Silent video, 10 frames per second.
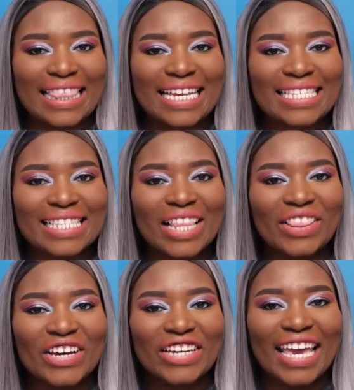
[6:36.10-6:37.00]
this
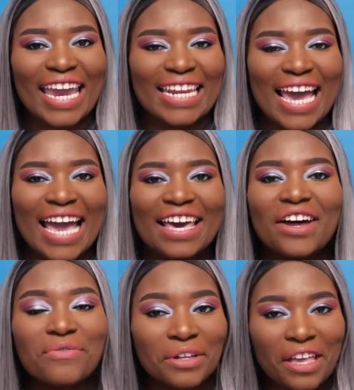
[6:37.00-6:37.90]
look, and I had
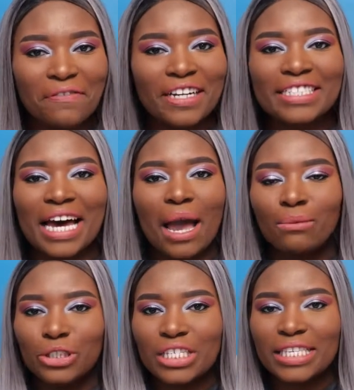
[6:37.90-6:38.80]
a really fun
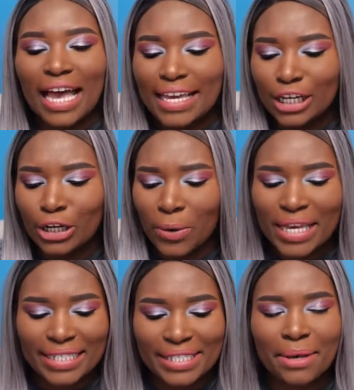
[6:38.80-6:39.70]
time just like
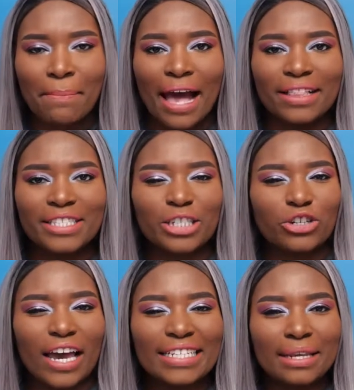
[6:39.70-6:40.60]
going into some palettes and
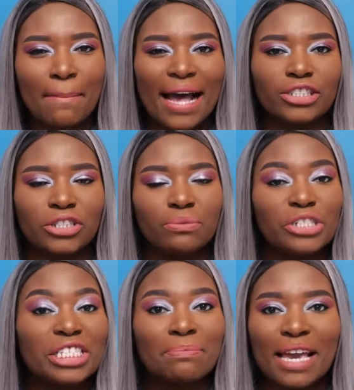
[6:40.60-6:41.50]
trying to match them
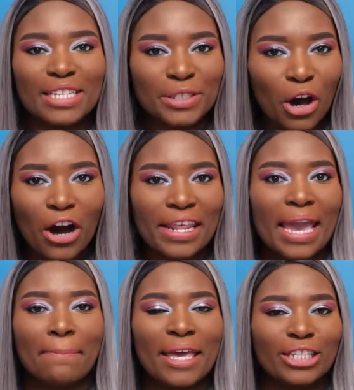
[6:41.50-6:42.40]
just based on
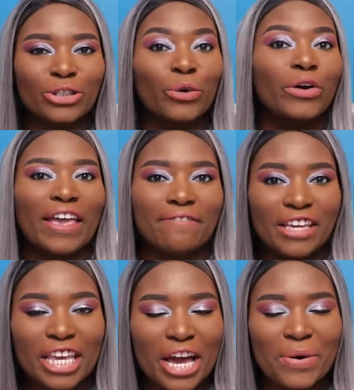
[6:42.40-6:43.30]
a picture or a
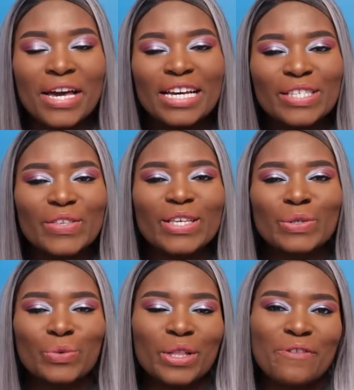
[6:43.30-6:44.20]
video. So this
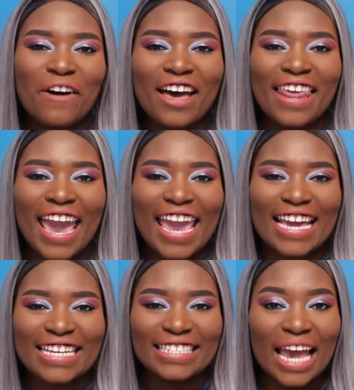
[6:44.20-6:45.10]
was really fun,
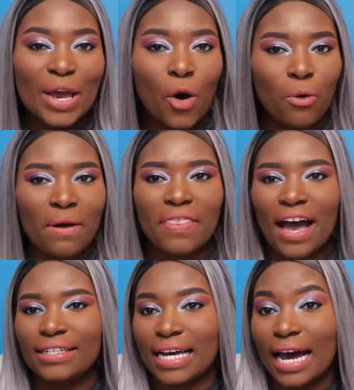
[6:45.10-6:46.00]
and I hope
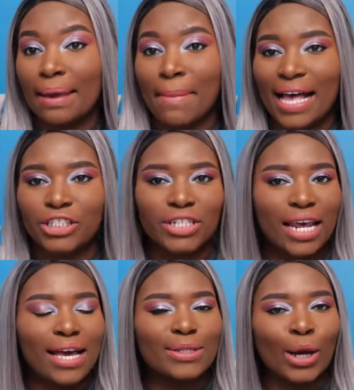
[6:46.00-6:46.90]
that I matched
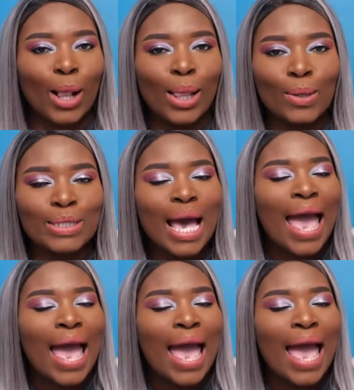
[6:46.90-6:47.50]
it as close